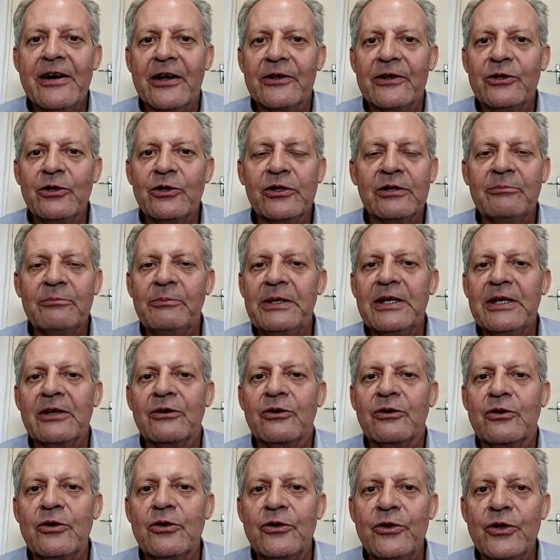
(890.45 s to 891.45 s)
You can be a
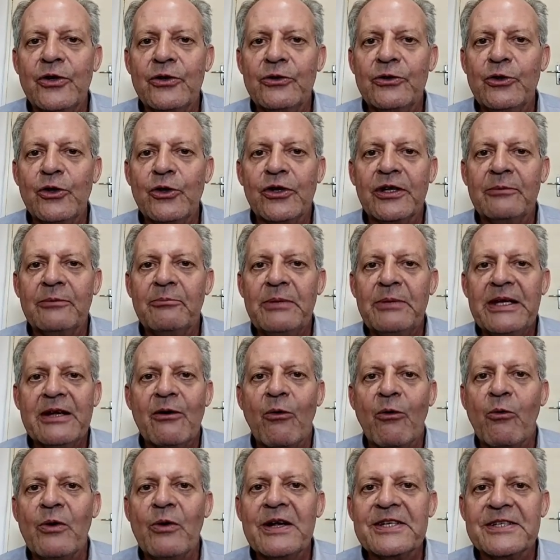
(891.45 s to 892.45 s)
guru. You can be a
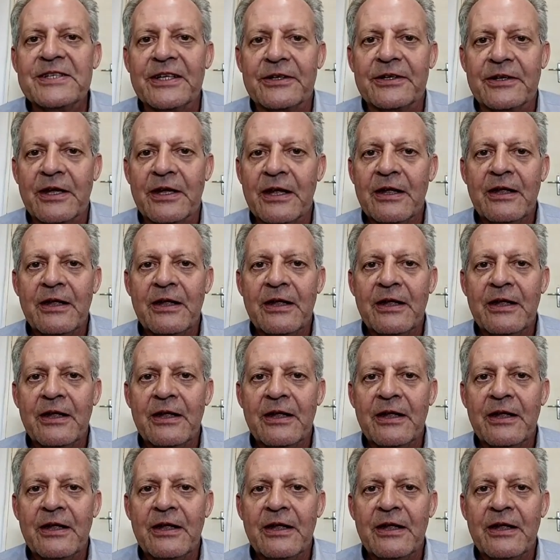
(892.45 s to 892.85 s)
wizard.